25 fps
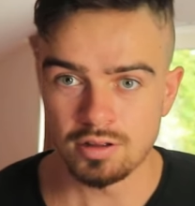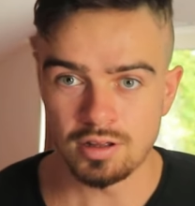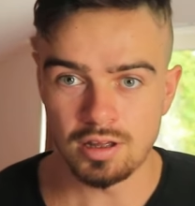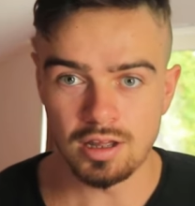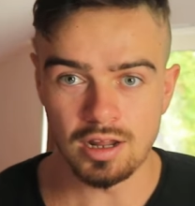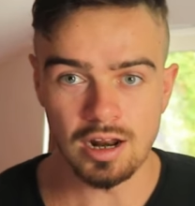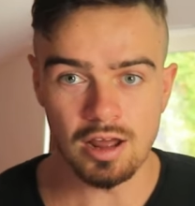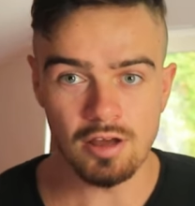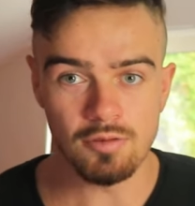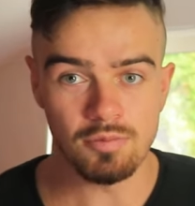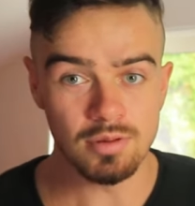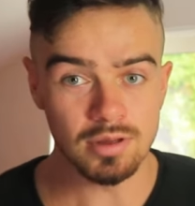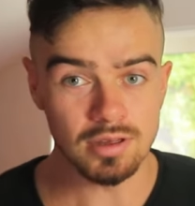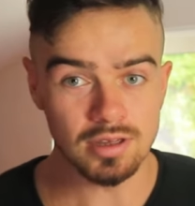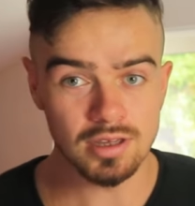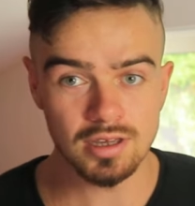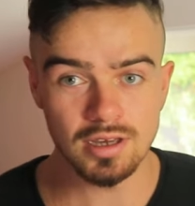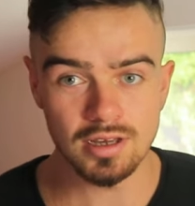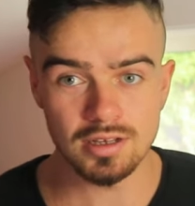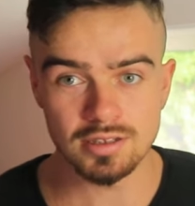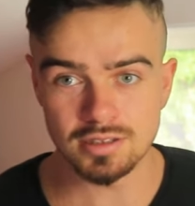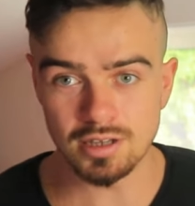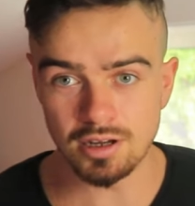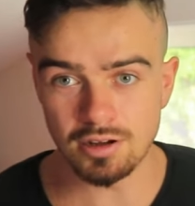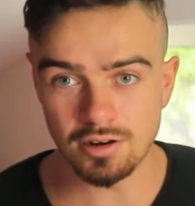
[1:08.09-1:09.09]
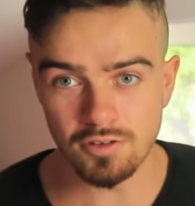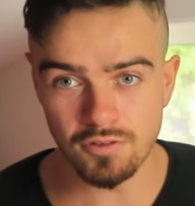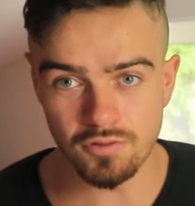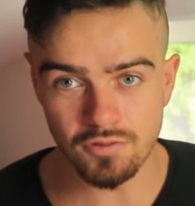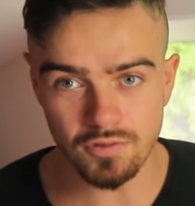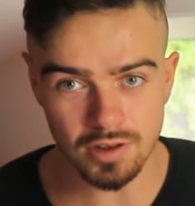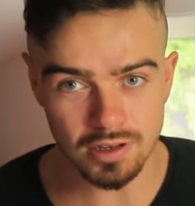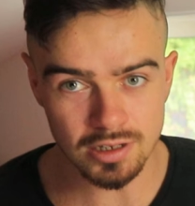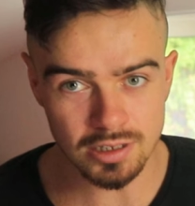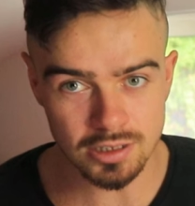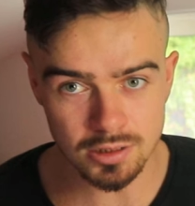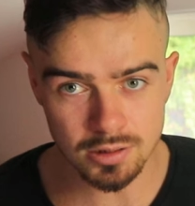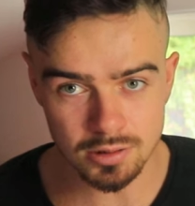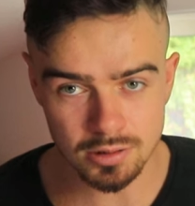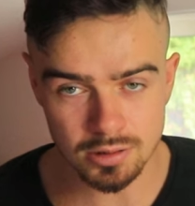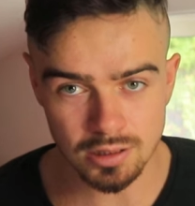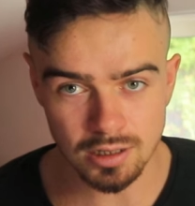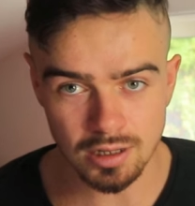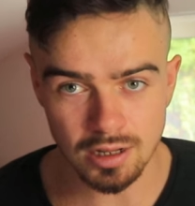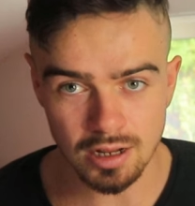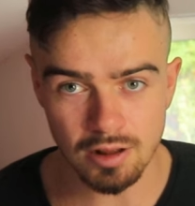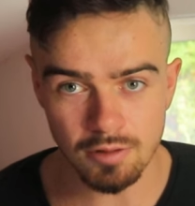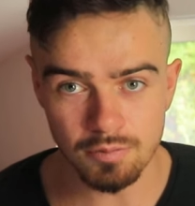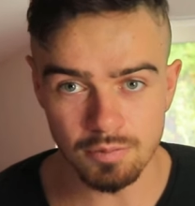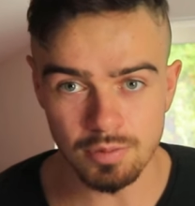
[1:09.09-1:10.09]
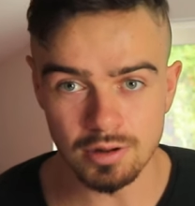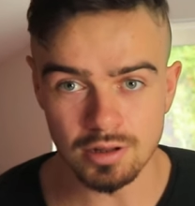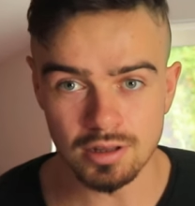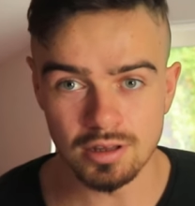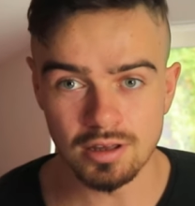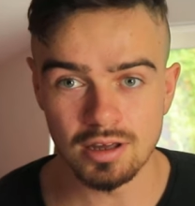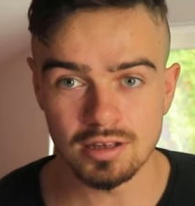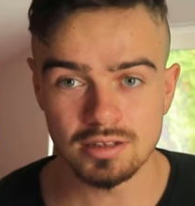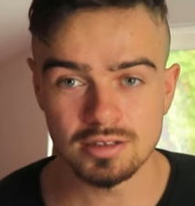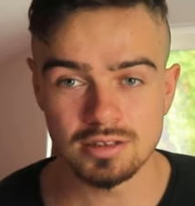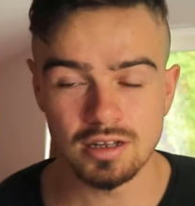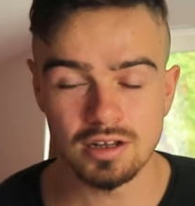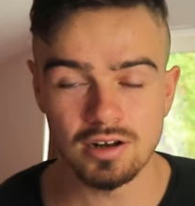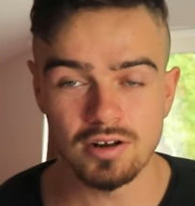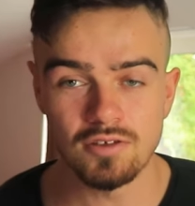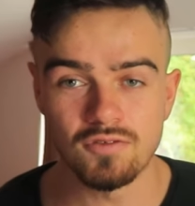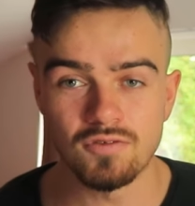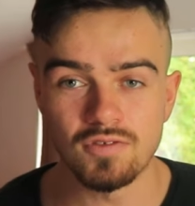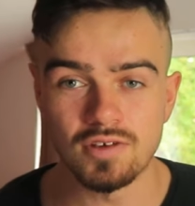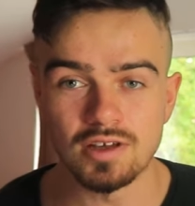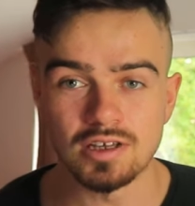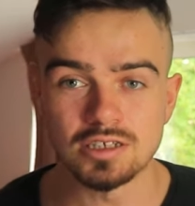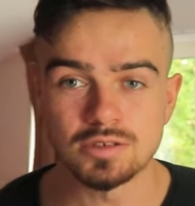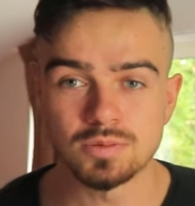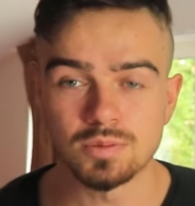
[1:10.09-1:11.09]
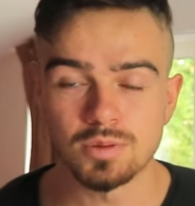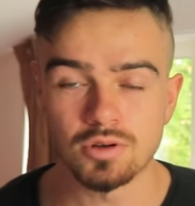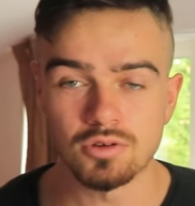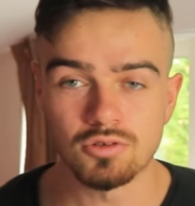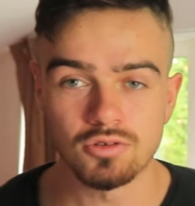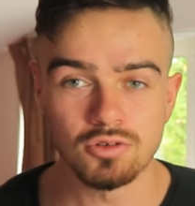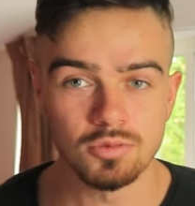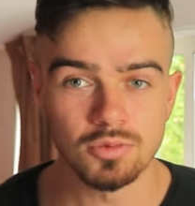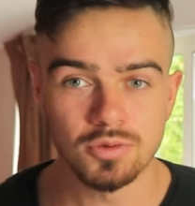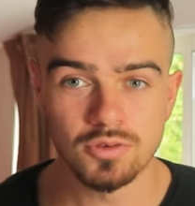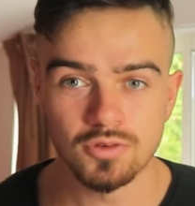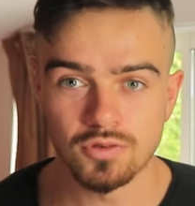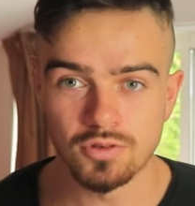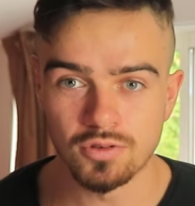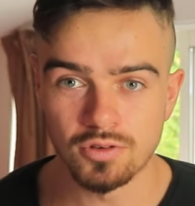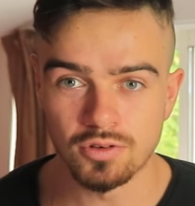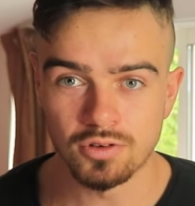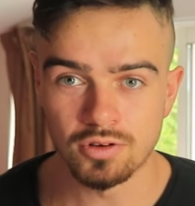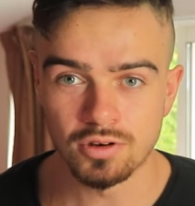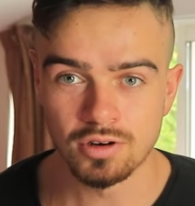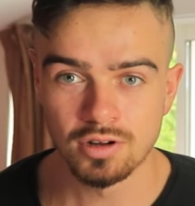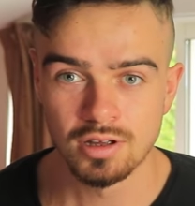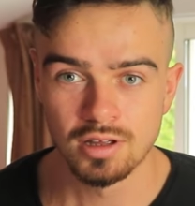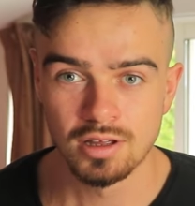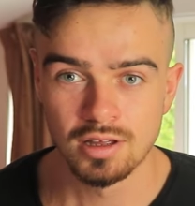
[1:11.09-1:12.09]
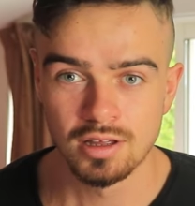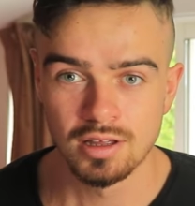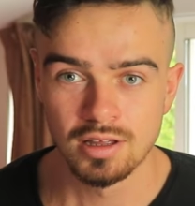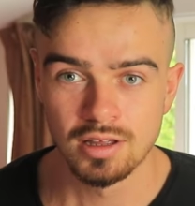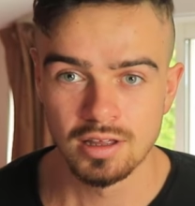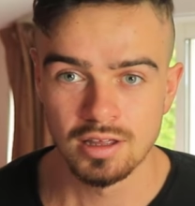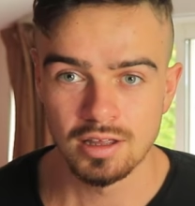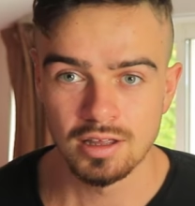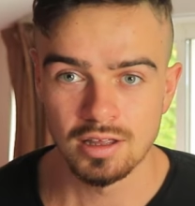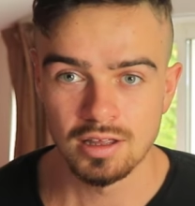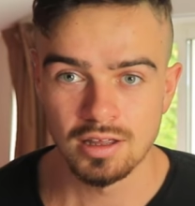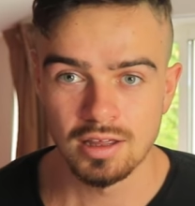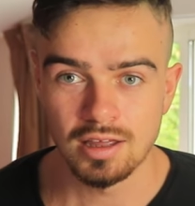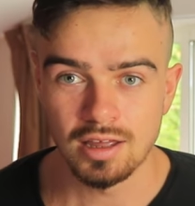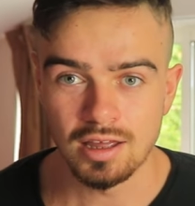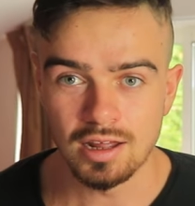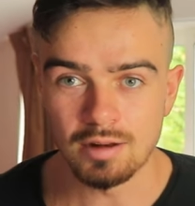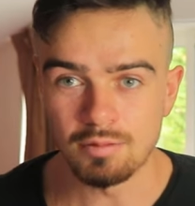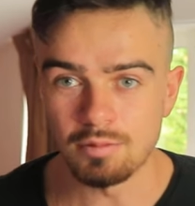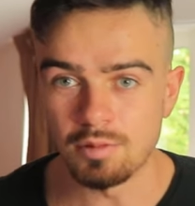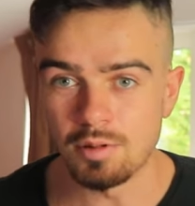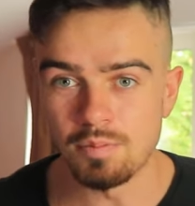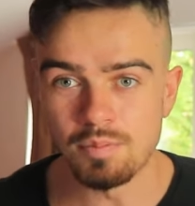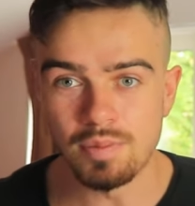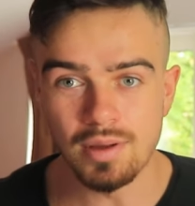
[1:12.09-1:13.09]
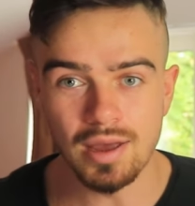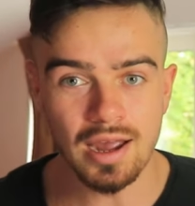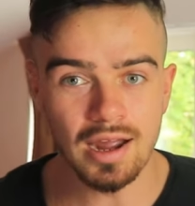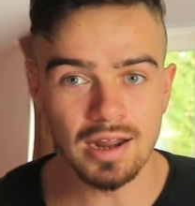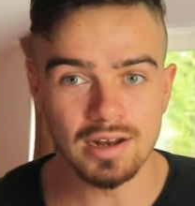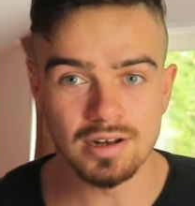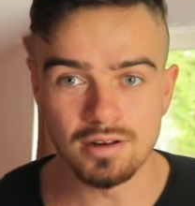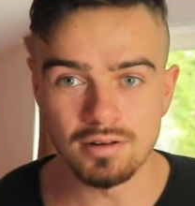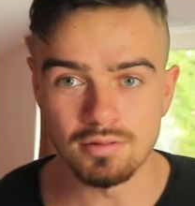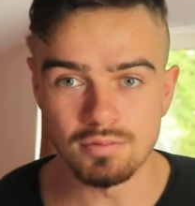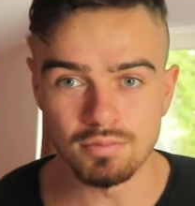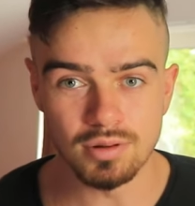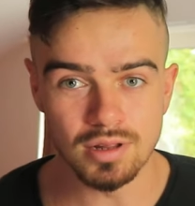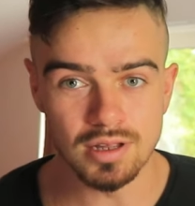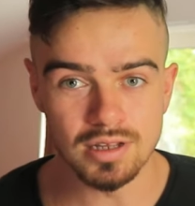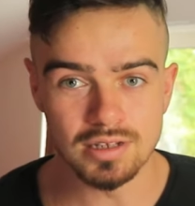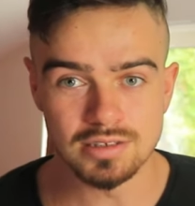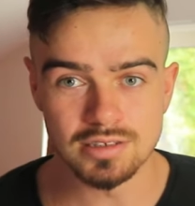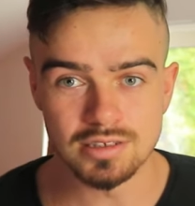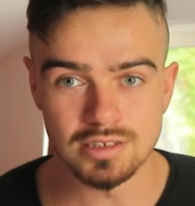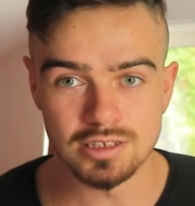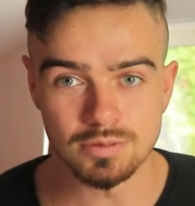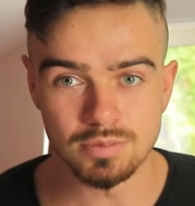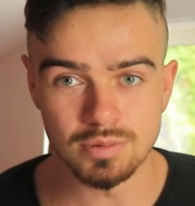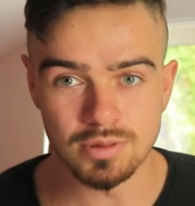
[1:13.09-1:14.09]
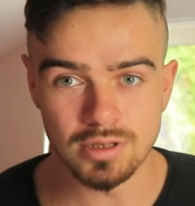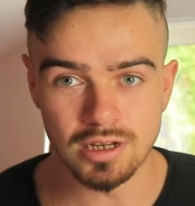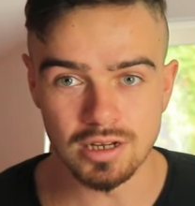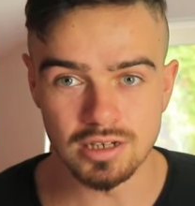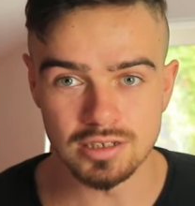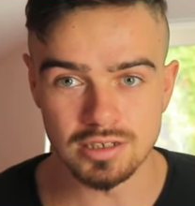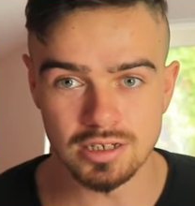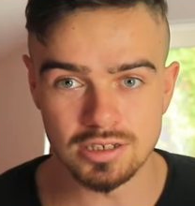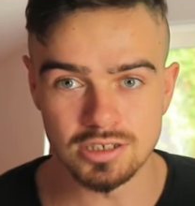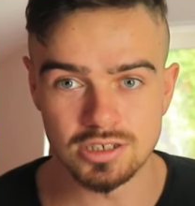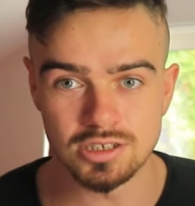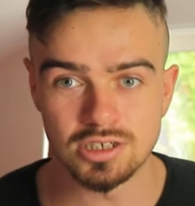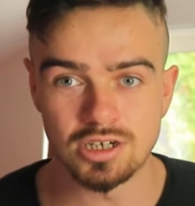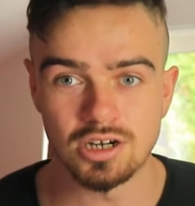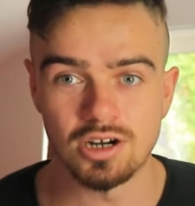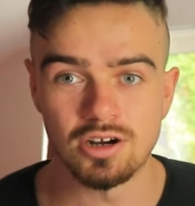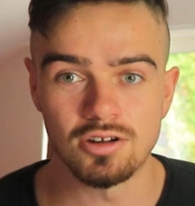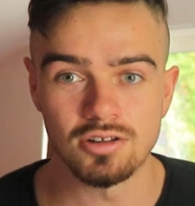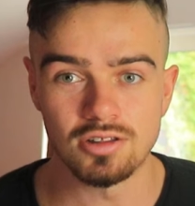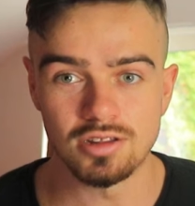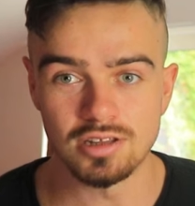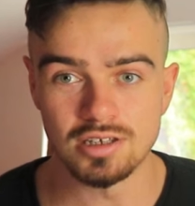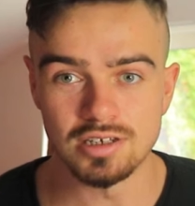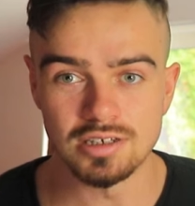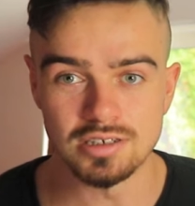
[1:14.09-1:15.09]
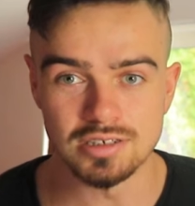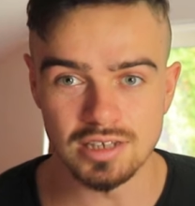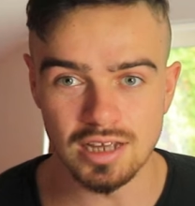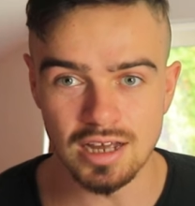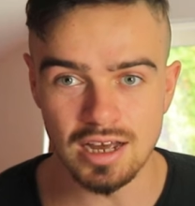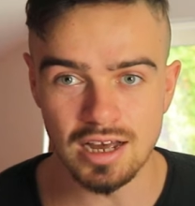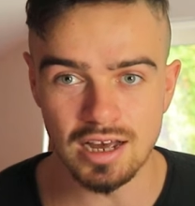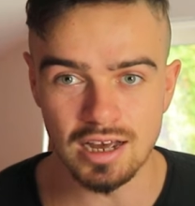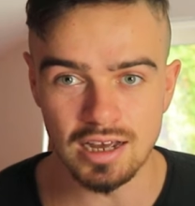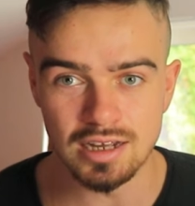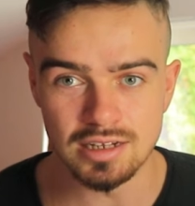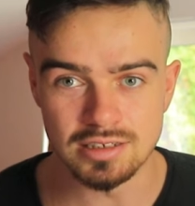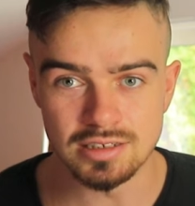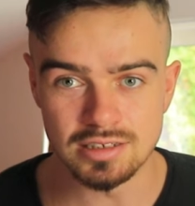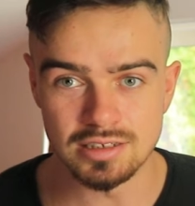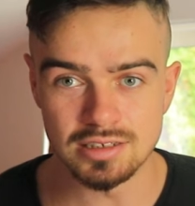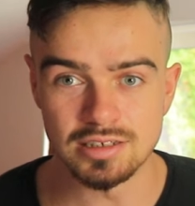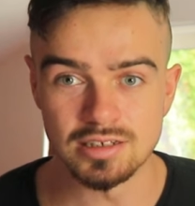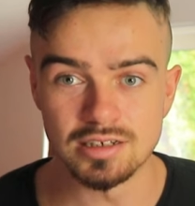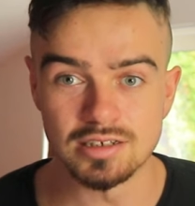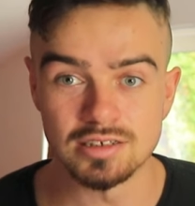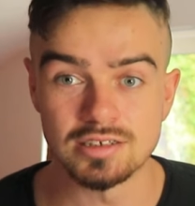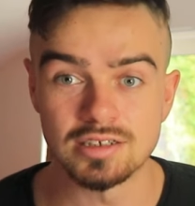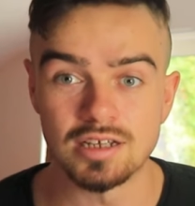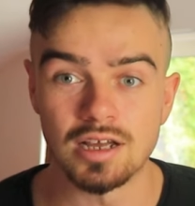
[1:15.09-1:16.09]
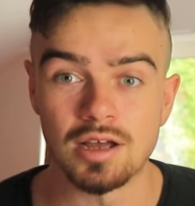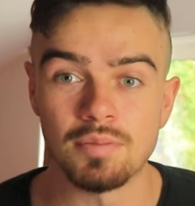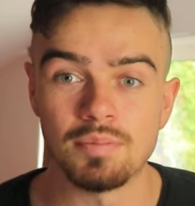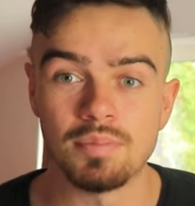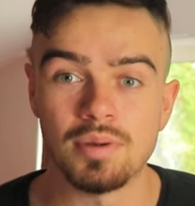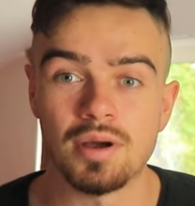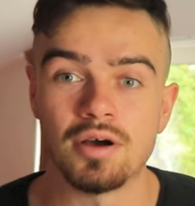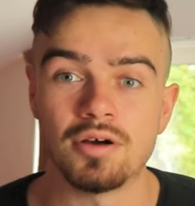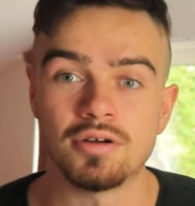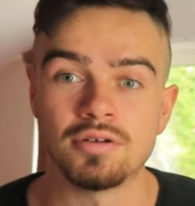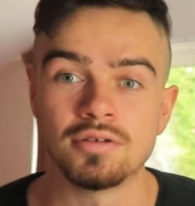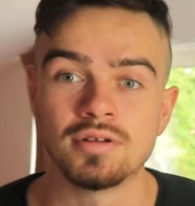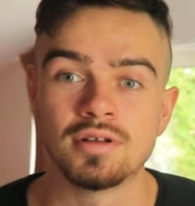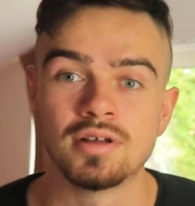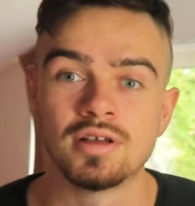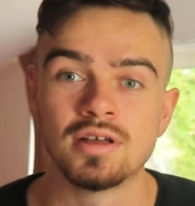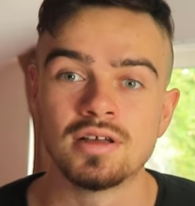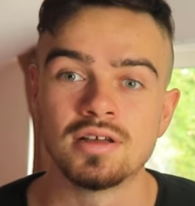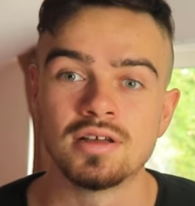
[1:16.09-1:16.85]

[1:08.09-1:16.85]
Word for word: and I've been kicked out of face, and I've been kicked out of Facebook groups for, and I've been banned in places because I share these ideas about